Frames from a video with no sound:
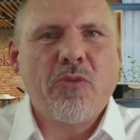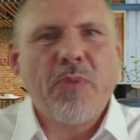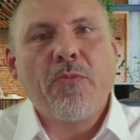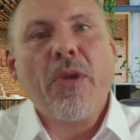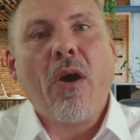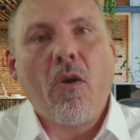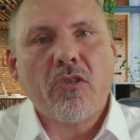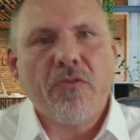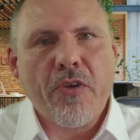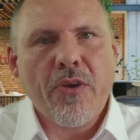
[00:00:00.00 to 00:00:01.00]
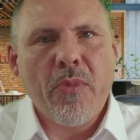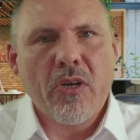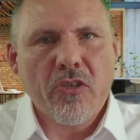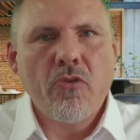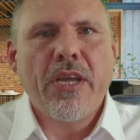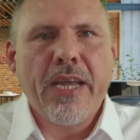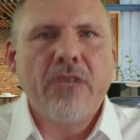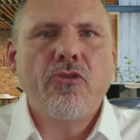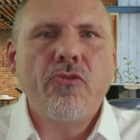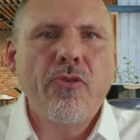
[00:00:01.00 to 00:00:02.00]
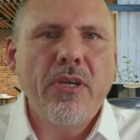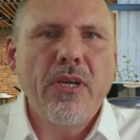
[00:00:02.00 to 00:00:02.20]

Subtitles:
But we are also very much looking into